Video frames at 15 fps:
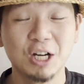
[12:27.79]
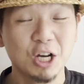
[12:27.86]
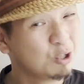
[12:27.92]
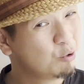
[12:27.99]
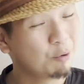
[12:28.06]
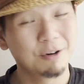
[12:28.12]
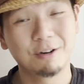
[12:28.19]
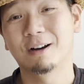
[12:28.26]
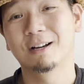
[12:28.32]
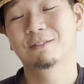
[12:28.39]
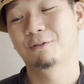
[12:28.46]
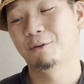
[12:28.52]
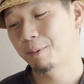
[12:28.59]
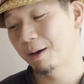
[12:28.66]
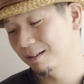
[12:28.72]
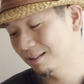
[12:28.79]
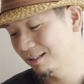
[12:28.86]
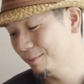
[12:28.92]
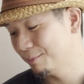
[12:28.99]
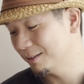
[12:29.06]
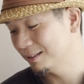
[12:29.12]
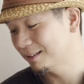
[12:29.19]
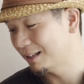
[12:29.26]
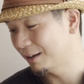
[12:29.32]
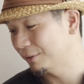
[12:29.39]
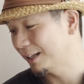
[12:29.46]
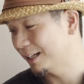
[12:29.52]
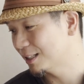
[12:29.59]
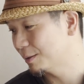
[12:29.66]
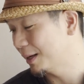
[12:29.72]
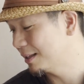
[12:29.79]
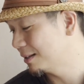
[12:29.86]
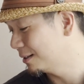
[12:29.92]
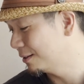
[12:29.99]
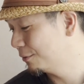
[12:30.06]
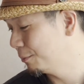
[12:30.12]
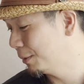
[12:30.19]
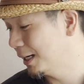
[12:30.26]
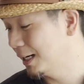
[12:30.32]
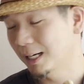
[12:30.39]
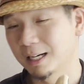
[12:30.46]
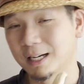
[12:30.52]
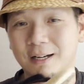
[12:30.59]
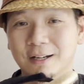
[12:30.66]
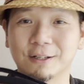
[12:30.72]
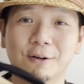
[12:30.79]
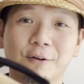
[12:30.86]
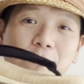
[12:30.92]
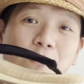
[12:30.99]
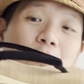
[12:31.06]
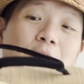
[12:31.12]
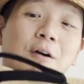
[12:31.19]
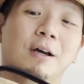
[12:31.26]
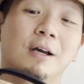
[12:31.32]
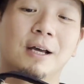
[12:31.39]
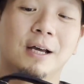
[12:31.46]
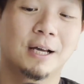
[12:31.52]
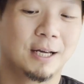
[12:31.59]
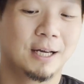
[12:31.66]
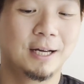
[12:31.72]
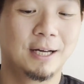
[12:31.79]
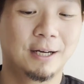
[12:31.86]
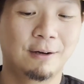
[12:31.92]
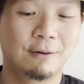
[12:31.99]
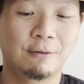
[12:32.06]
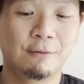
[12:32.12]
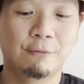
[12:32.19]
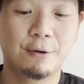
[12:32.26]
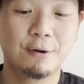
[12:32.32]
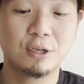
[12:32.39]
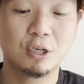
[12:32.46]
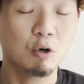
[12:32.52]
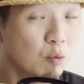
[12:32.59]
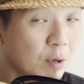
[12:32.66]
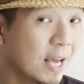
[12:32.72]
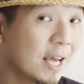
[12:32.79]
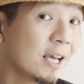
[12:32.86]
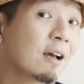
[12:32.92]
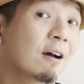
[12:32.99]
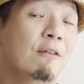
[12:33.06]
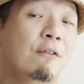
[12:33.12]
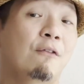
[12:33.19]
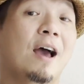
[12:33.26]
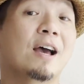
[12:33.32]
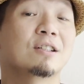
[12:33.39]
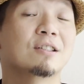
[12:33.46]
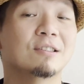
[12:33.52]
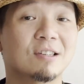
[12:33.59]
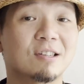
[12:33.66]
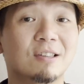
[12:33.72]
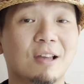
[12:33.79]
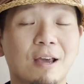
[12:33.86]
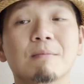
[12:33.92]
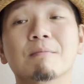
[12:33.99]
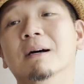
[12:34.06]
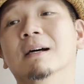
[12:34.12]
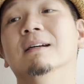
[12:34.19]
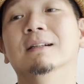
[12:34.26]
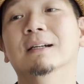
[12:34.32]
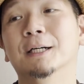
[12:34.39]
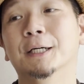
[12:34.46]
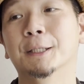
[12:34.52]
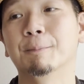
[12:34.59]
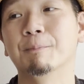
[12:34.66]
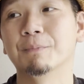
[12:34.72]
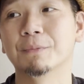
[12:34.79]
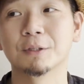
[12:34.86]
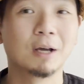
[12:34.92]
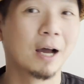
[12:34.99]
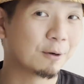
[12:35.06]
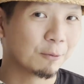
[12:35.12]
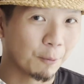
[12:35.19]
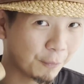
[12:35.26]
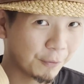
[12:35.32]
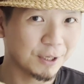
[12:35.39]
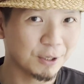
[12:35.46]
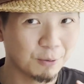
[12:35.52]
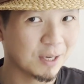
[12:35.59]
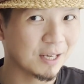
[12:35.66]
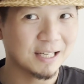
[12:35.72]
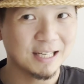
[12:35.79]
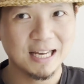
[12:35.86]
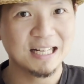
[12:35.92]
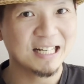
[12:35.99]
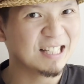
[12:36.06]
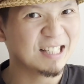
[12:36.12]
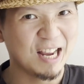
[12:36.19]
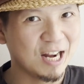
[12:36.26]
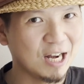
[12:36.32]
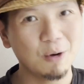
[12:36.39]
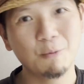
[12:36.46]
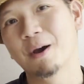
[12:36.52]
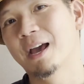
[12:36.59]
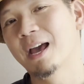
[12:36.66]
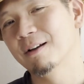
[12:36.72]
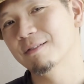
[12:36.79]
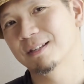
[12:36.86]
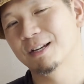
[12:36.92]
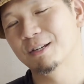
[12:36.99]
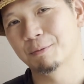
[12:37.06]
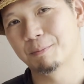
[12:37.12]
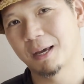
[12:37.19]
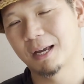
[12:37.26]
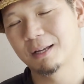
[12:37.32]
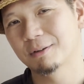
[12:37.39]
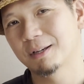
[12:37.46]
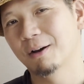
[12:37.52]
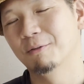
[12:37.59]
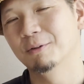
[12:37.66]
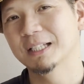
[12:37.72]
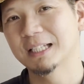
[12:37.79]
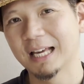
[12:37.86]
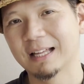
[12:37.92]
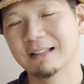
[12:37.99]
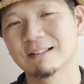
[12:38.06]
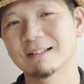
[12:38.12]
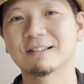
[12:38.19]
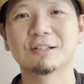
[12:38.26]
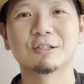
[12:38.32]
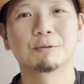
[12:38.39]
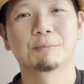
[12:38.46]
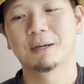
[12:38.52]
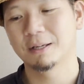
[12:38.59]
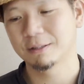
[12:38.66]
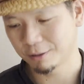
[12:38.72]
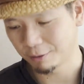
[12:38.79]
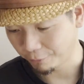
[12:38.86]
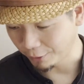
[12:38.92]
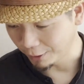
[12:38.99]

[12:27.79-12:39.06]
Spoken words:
$200 for a pair of slippers is definitely expensive, but for very unique fashion statement, I don't think you can get these anywhere outside Japan. You can only get this in Japan. So if you're